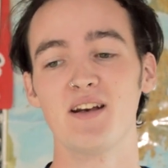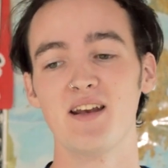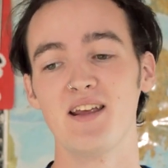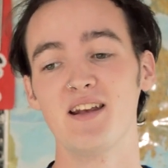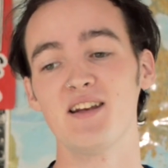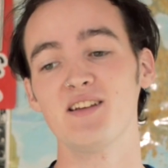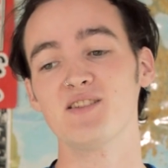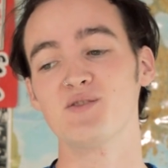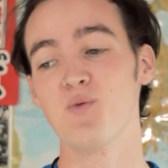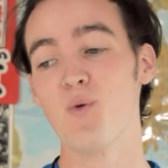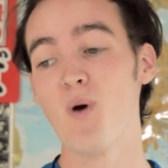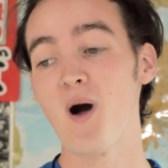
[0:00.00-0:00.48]
It
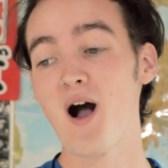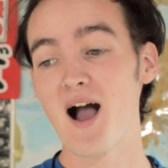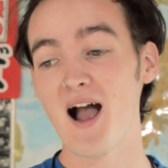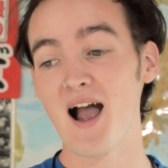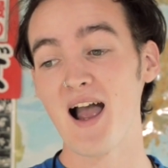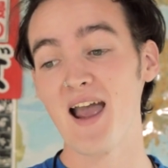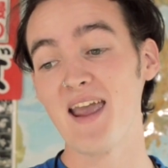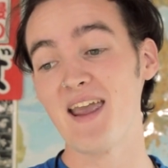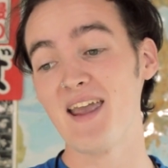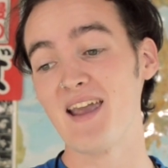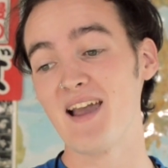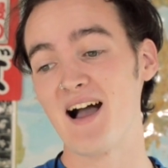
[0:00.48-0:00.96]
is
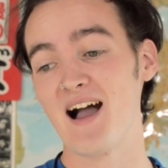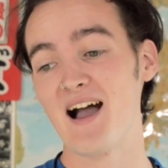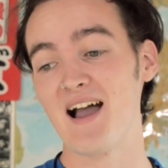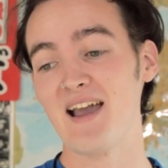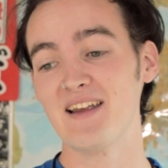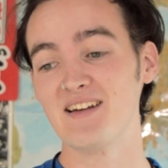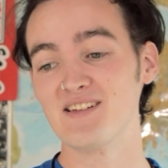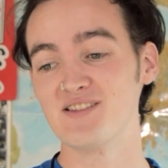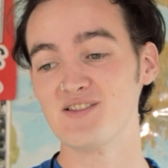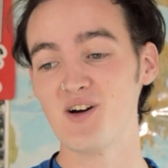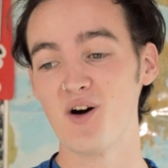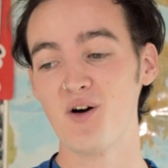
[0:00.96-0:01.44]
why I
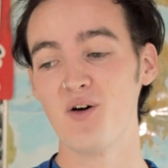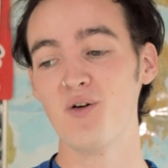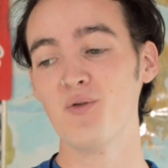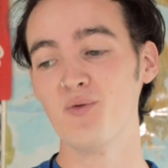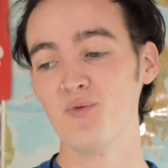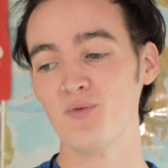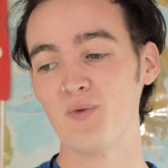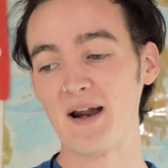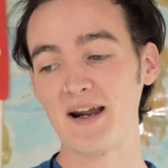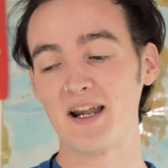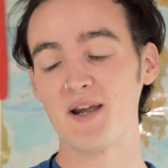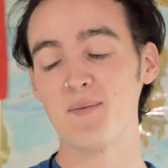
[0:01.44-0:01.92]
don't
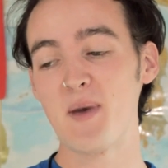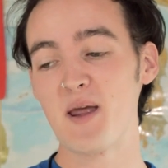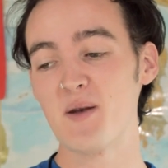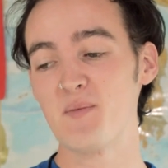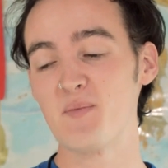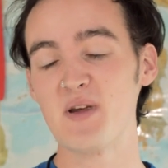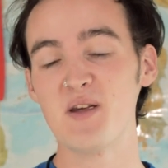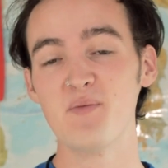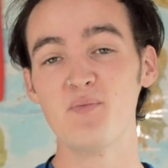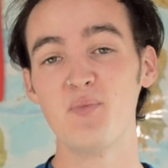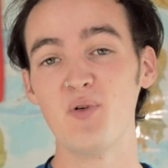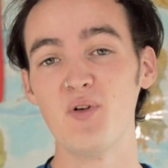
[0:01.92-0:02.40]
recommend
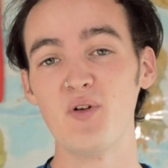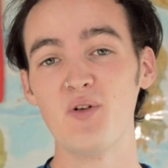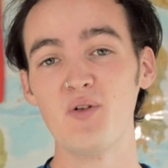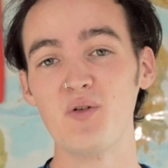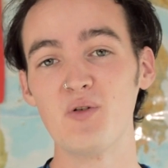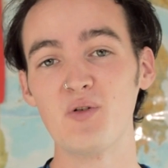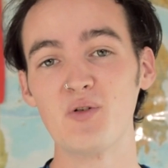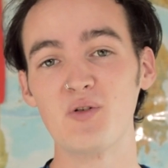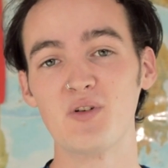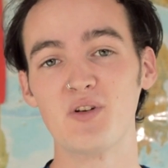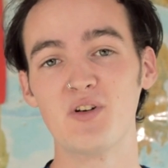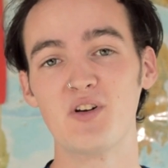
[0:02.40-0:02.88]

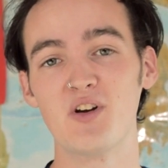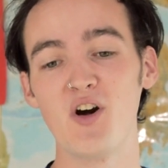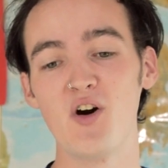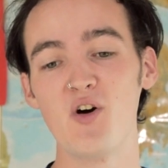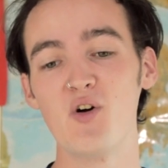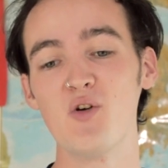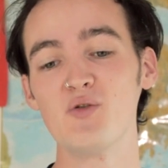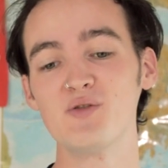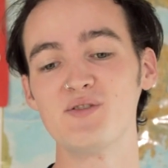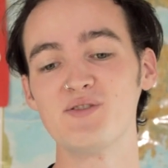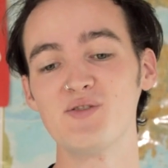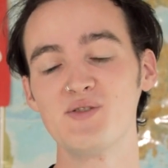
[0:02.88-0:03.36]
people
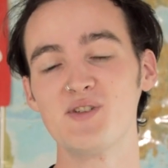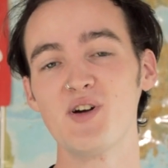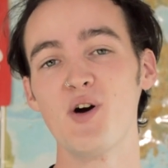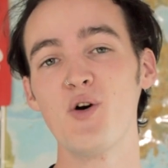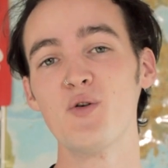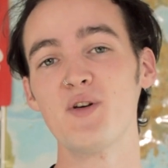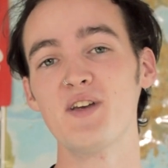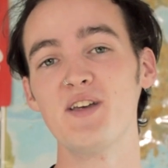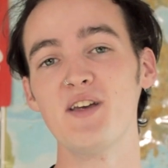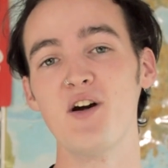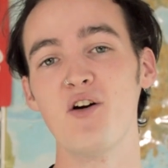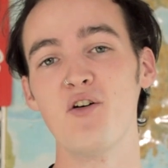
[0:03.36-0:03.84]
go to
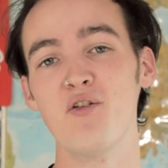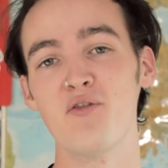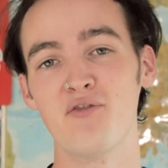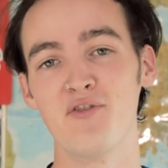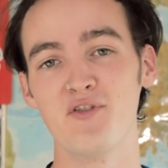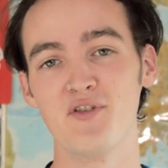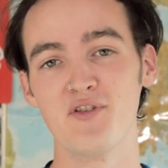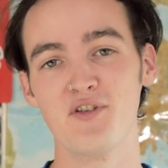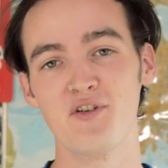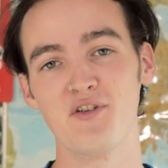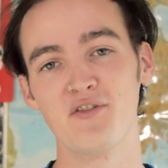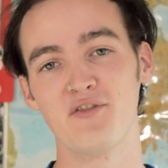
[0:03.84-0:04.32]
Tokyo
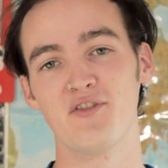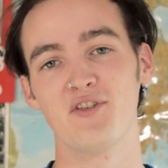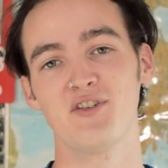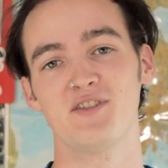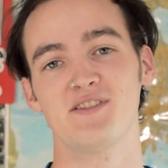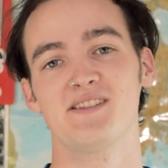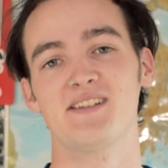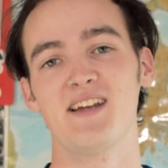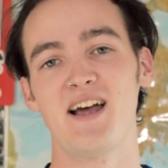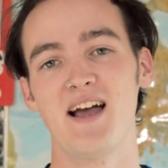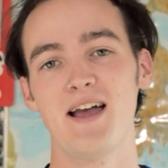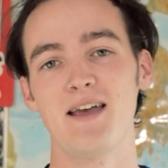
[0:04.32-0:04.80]
for their
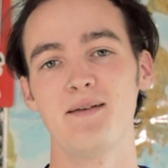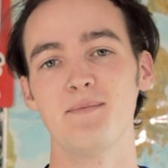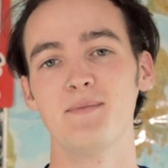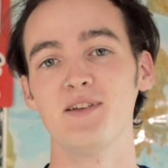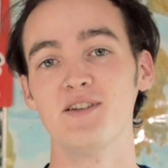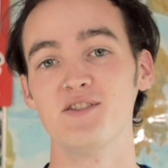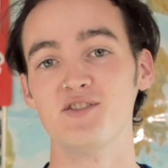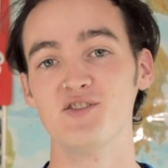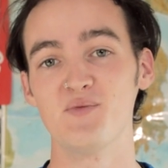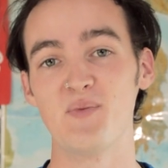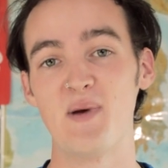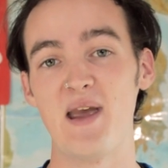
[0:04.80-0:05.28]
first time
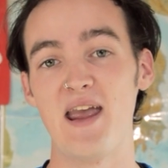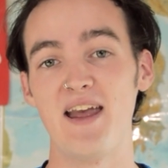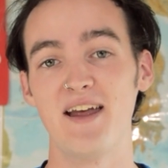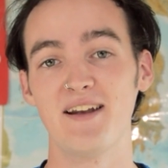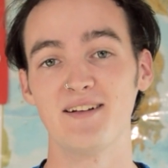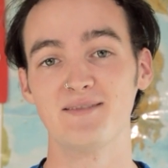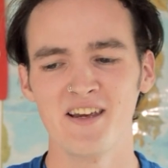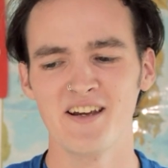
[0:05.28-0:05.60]
in Japan.